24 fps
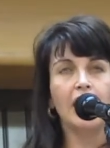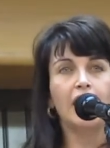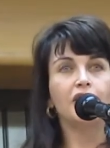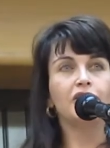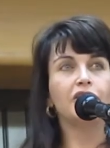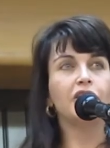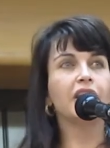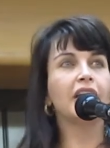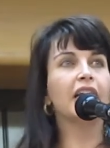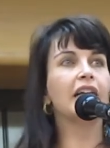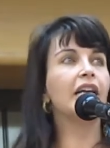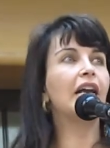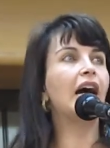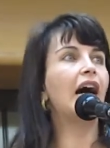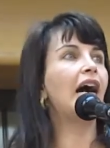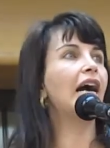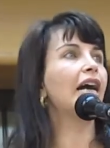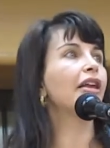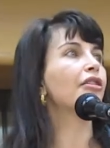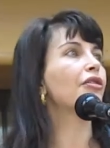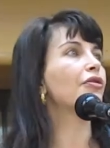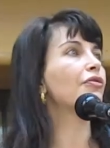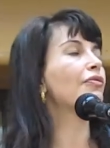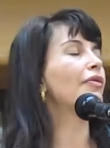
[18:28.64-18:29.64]
she can
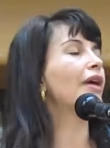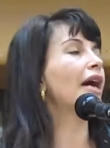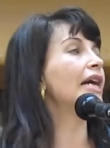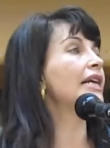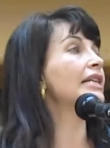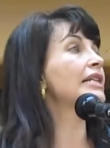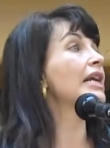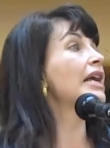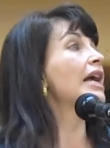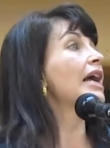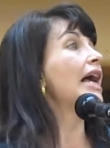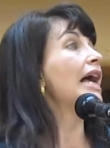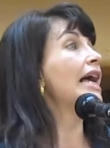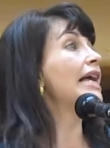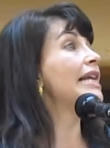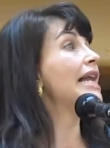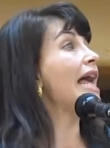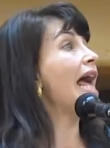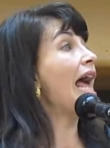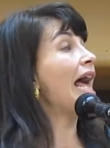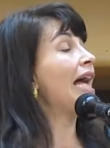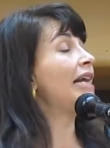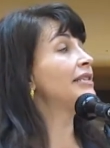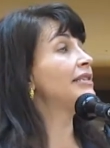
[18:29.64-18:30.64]
either write an
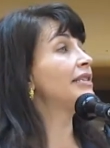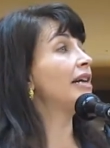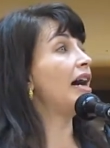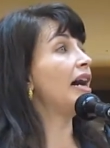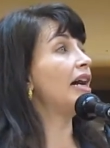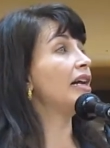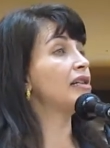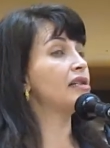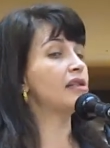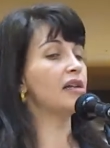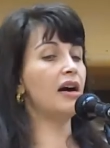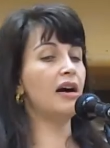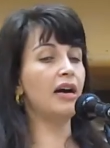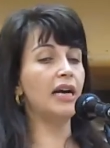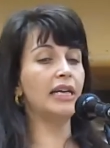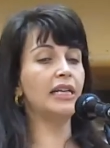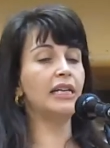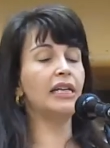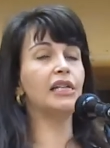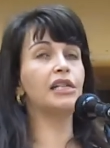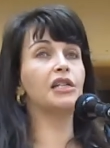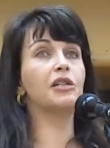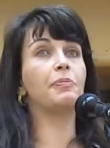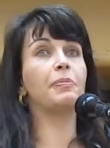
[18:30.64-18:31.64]

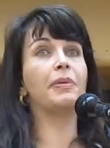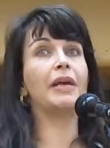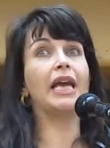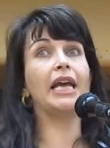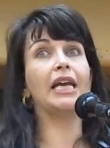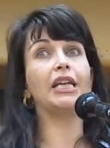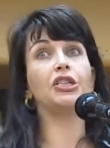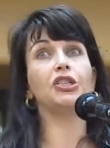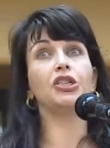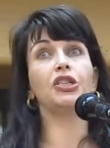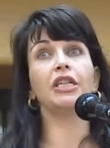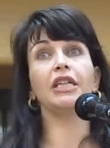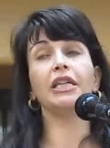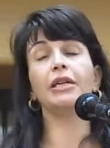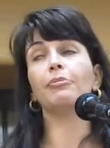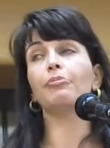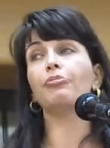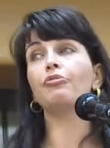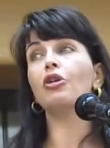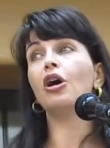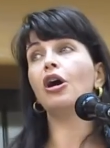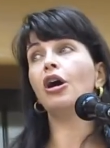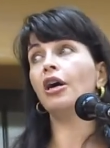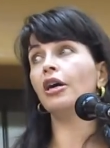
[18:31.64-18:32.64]
anti-Zionist PhD
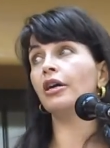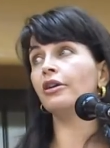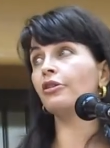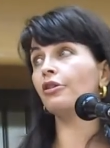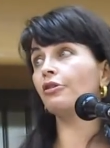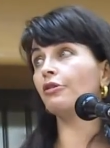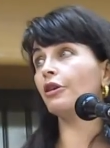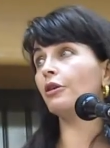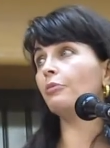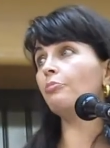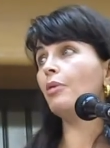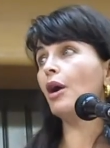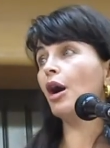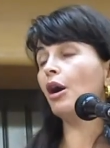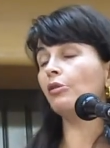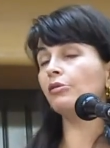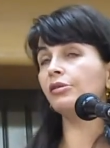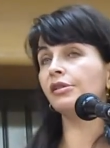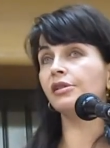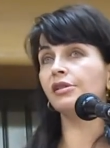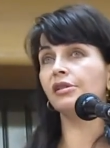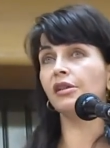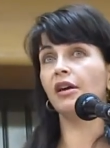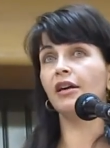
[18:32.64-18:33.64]
abroad or a
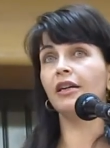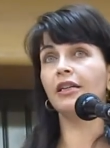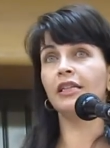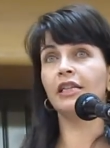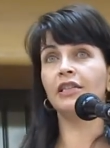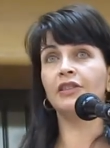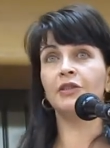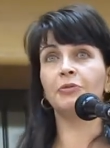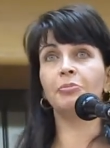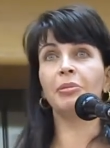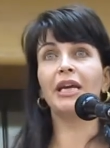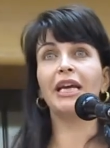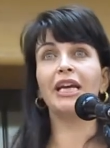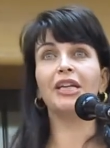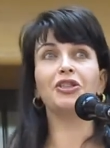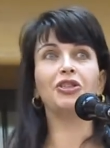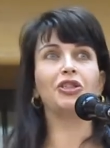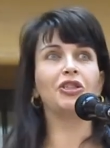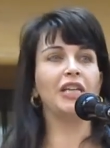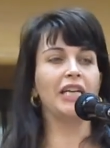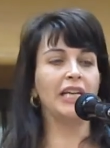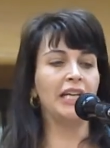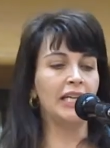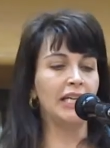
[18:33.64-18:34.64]
post-Zionist
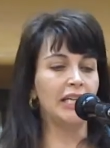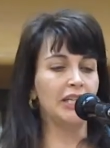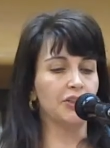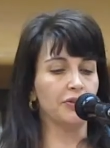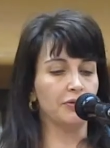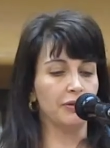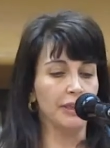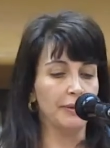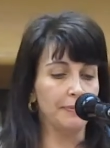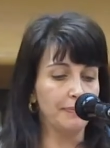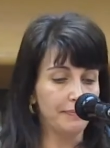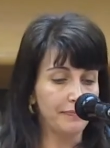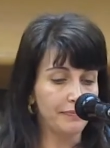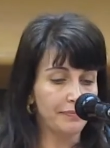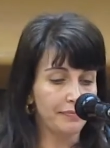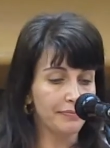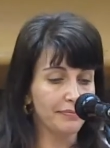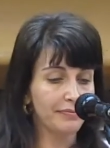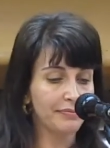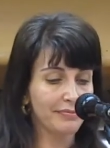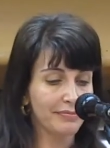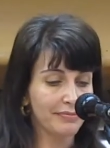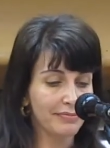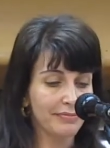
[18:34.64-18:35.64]
PhD in Israel.
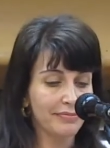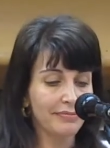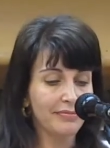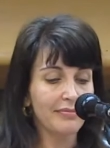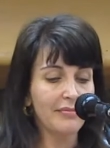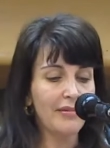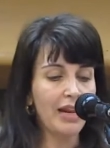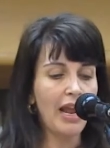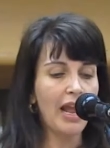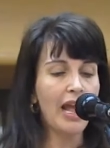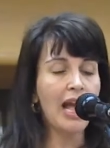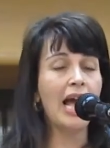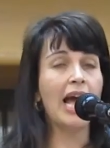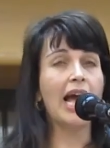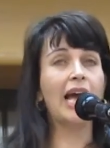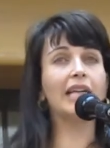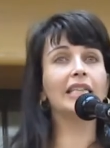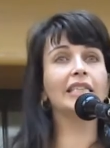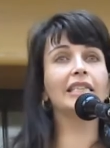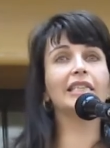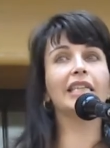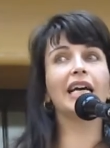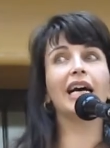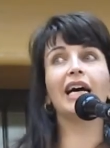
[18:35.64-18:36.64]

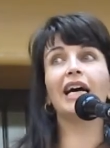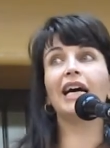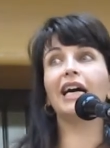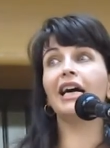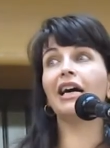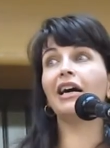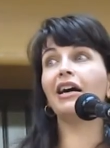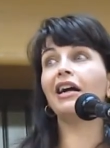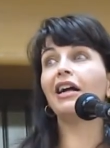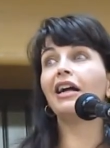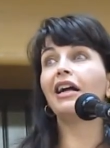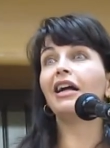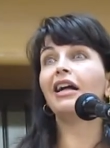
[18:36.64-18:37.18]
And, uh,